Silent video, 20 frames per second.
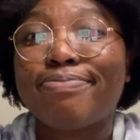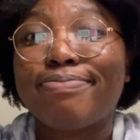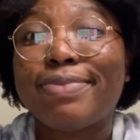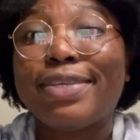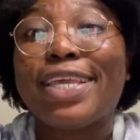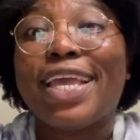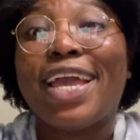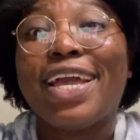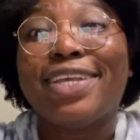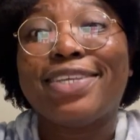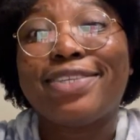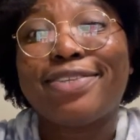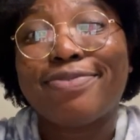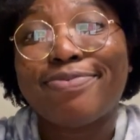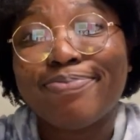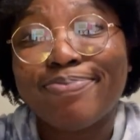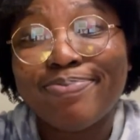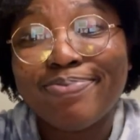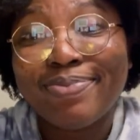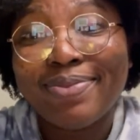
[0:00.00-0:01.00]
Yes,
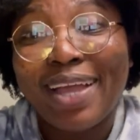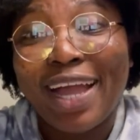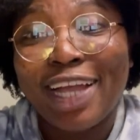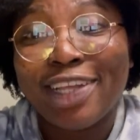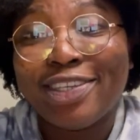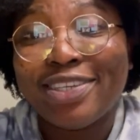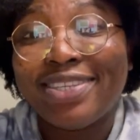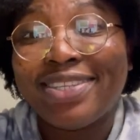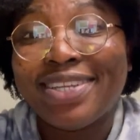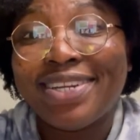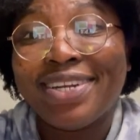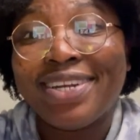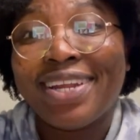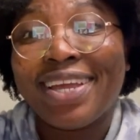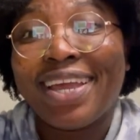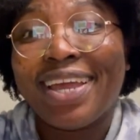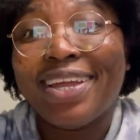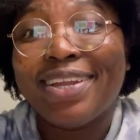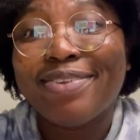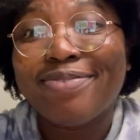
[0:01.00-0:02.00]
I just said it
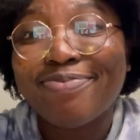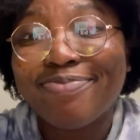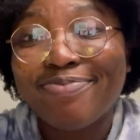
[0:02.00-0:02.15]
again.